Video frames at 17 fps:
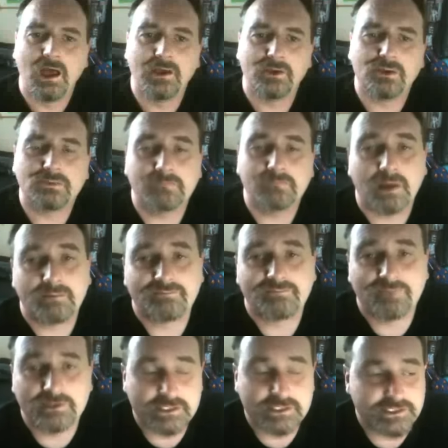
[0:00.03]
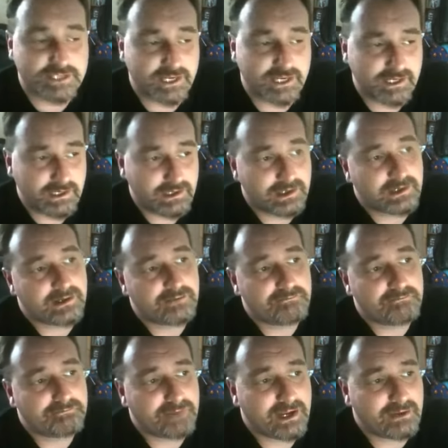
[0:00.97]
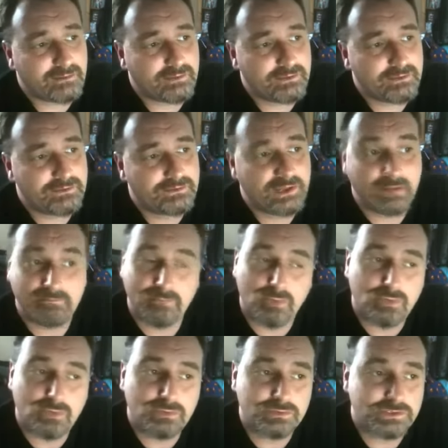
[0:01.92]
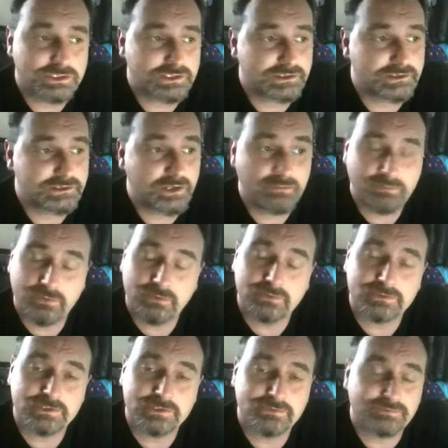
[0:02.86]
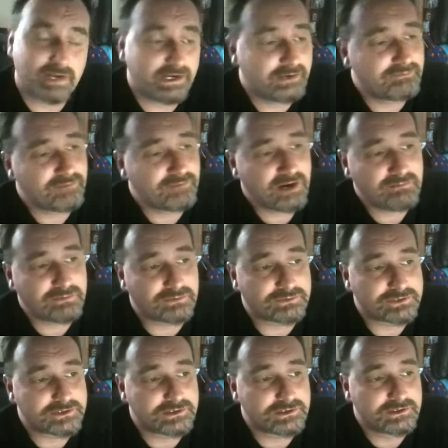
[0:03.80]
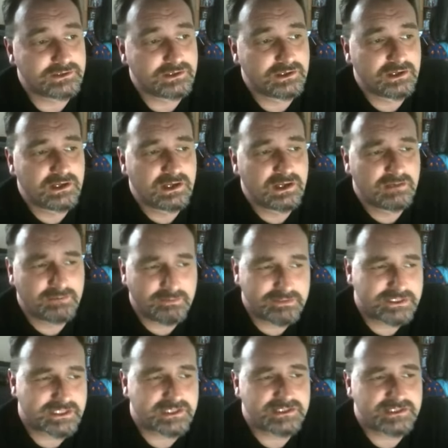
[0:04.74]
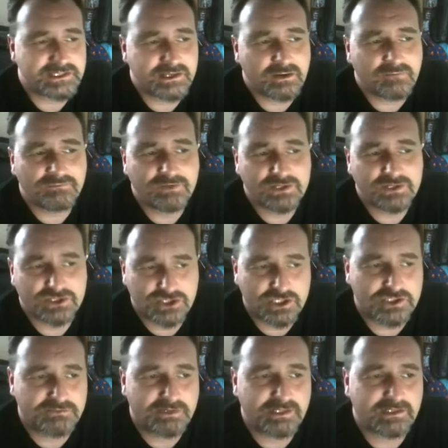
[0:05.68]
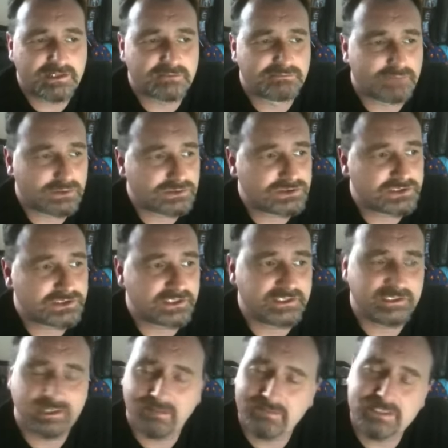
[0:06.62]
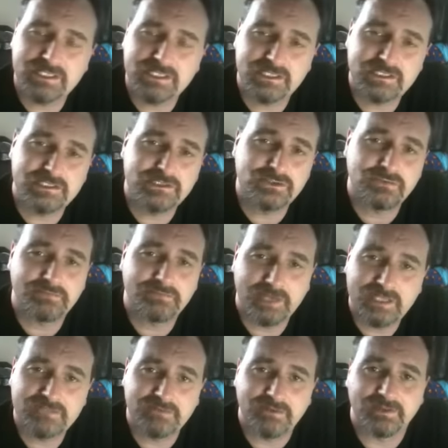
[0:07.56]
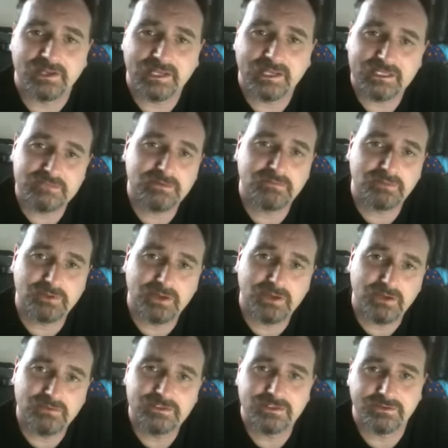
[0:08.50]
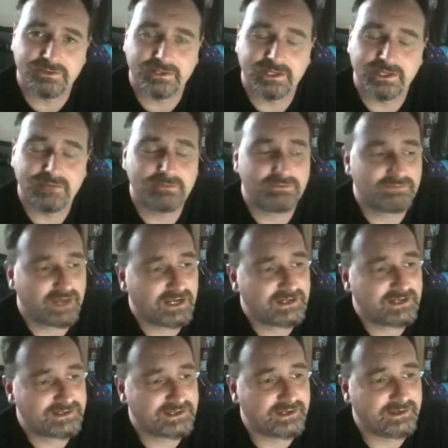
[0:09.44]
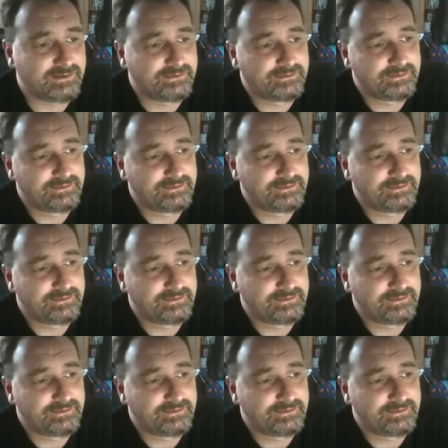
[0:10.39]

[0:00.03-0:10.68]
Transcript: Hi all, I'm Fritz O'Skennick and I'm back with yet more stone thoughts and random rambles. I mean, besides the obvious judgmental bullshit, it never ceases to amaze me the lengths people go to in the name of vanity.